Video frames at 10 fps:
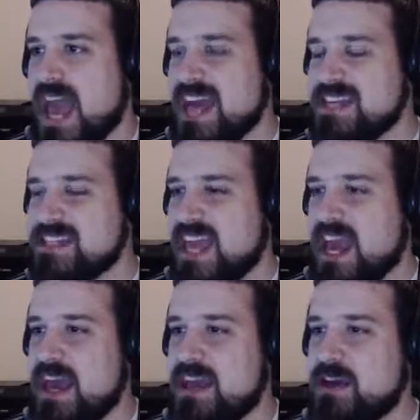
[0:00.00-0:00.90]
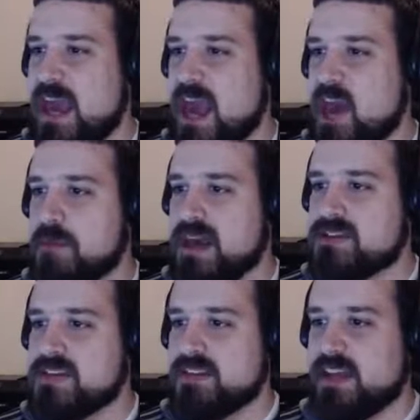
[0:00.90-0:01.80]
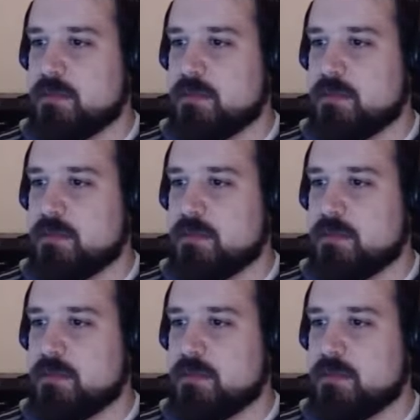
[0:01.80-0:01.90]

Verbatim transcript: S A M as in like